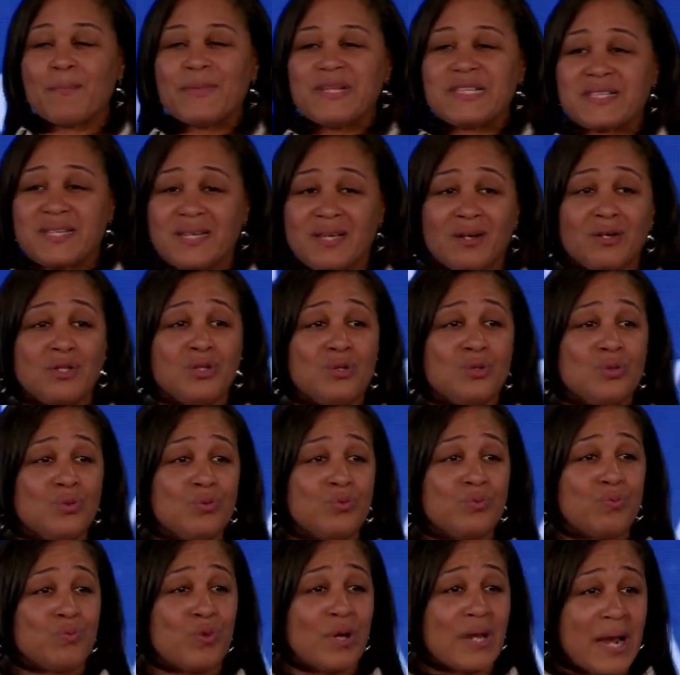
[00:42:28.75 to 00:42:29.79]
I'm gonna tell
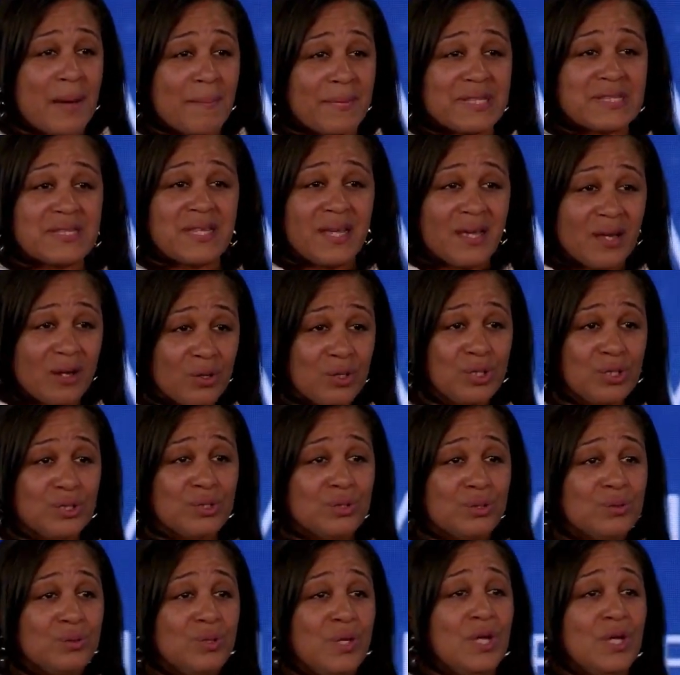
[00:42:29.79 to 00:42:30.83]
you what I'm gonna tell
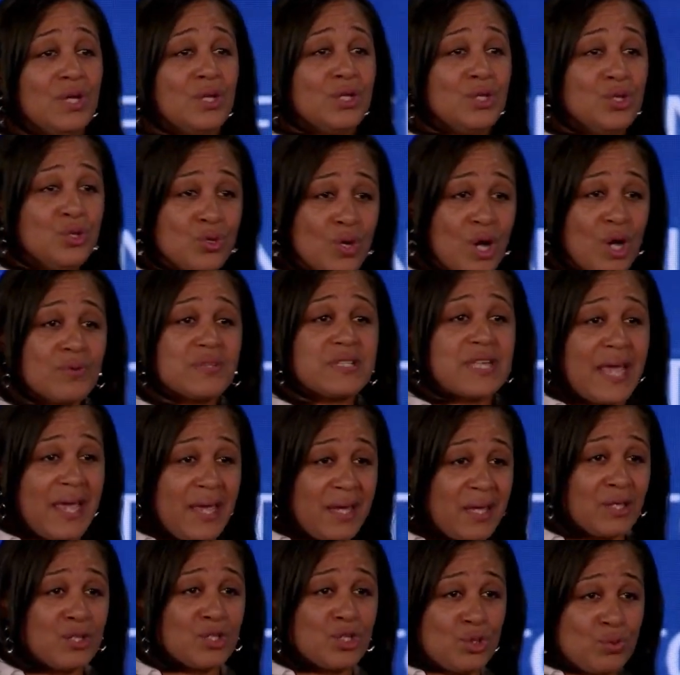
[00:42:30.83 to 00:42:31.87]
you. You gonna
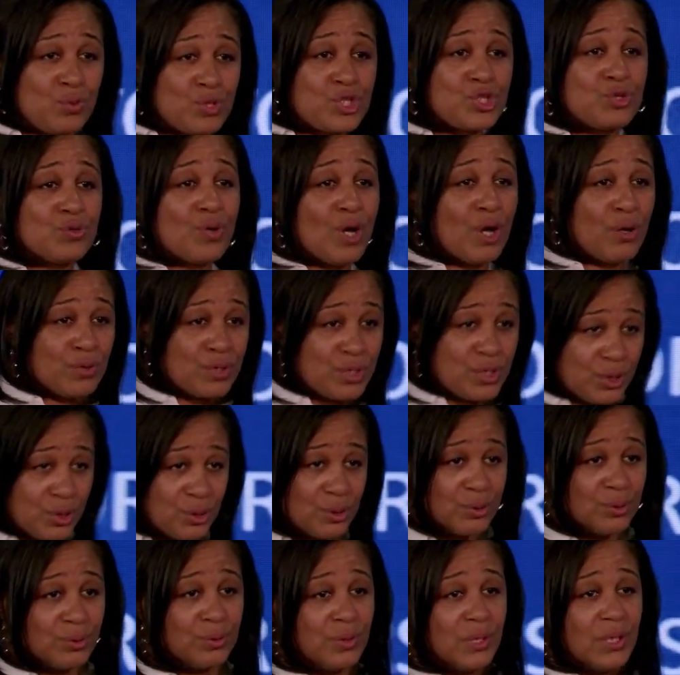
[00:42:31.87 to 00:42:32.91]
take and do what you gonna
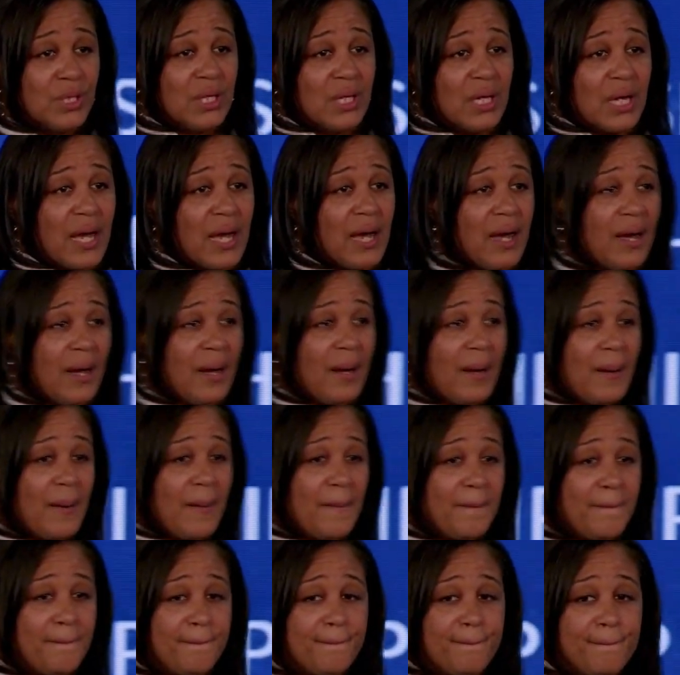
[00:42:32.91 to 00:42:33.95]
do.
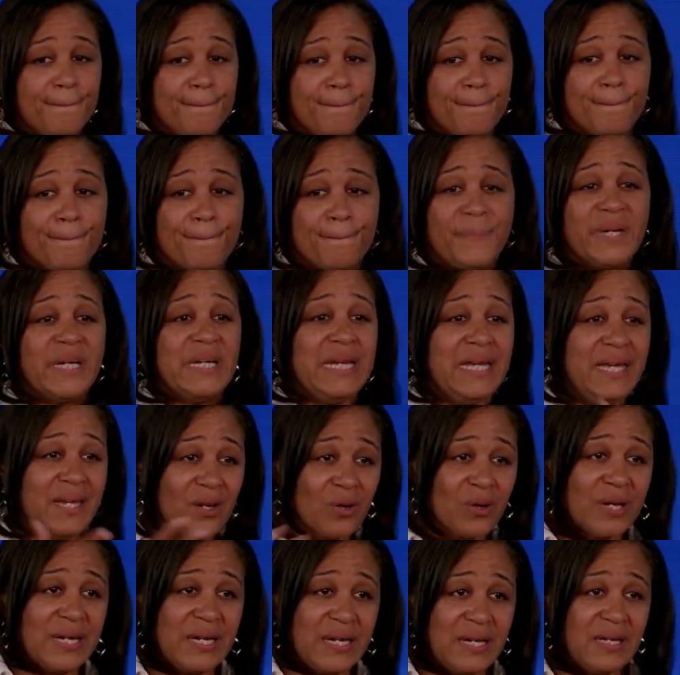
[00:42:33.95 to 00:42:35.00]
Um, but
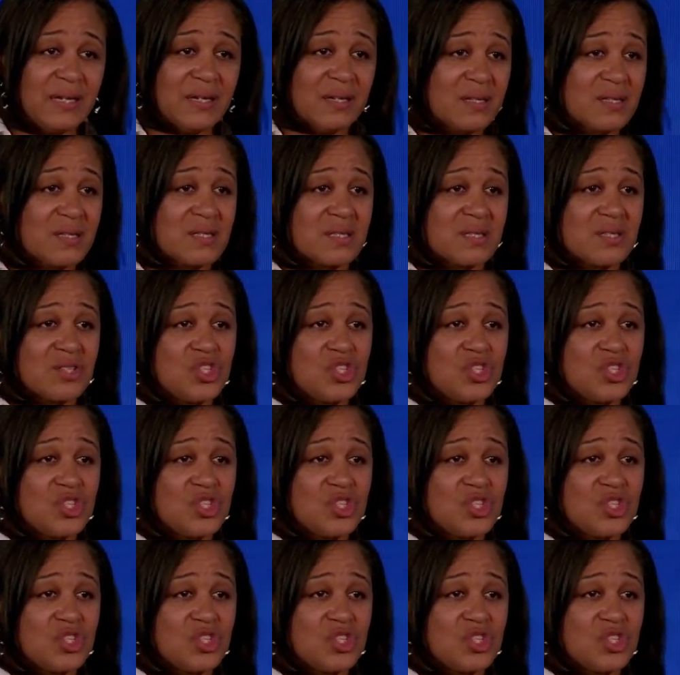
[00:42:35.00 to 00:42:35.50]
here it is.